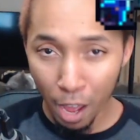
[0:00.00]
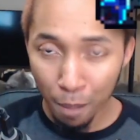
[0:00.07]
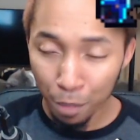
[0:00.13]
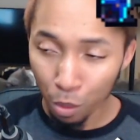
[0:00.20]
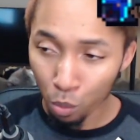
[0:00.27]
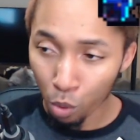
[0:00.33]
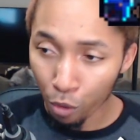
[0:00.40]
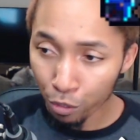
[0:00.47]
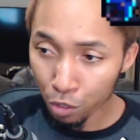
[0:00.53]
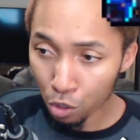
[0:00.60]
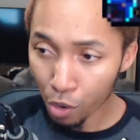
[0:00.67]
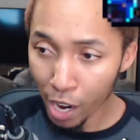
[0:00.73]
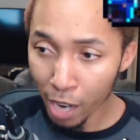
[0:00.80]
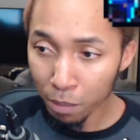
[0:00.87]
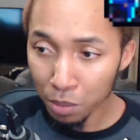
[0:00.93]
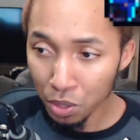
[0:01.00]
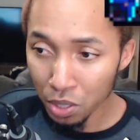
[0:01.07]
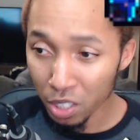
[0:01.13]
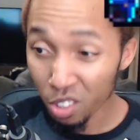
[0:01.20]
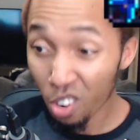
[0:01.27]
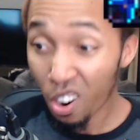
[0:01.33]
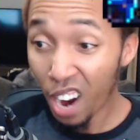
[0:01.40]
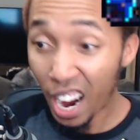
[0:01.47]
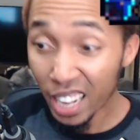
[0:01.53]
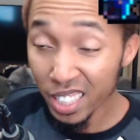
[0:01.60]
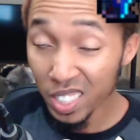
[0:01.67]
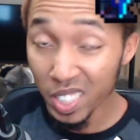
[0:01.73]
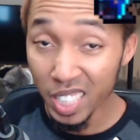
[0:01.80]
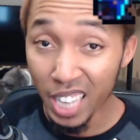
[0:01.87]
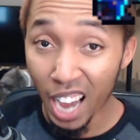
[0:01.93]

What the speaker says: the wolf traps. In all honesty,